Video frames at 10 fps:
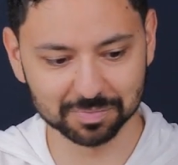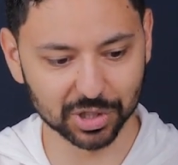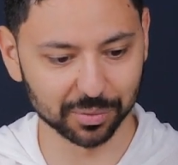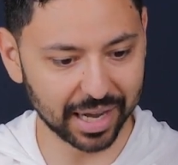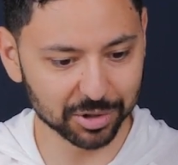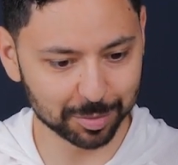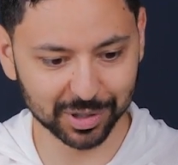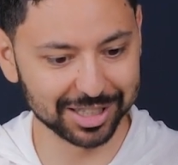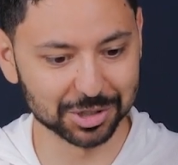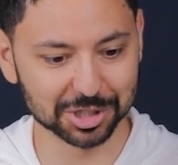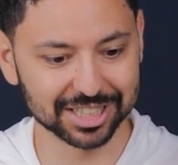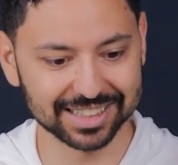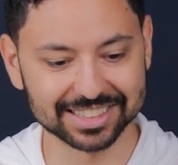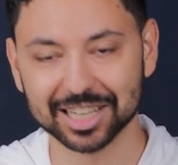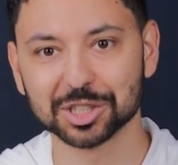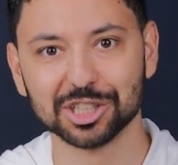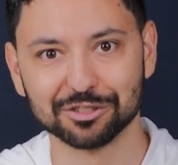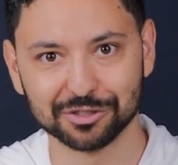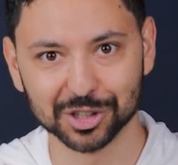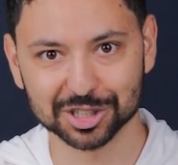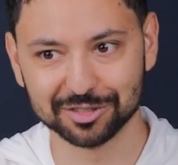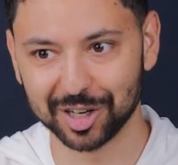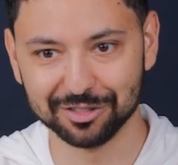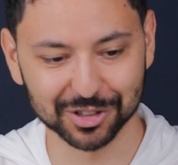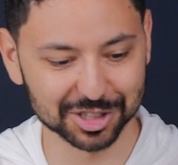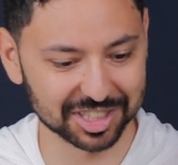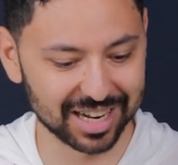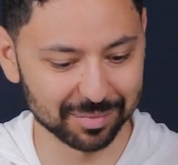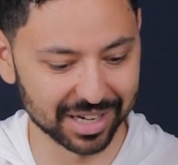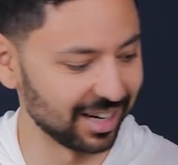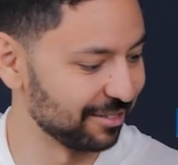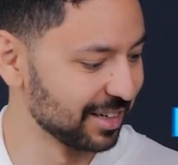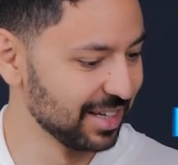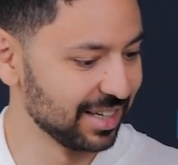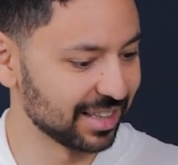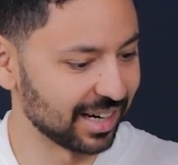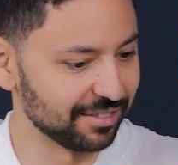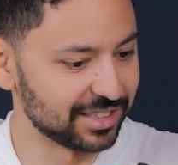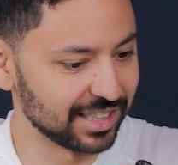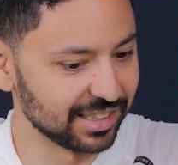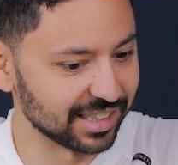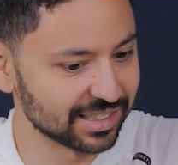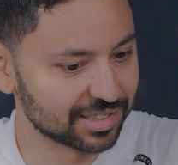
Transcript: So that was pretty interesting. It's actually the very first time that I've seen this.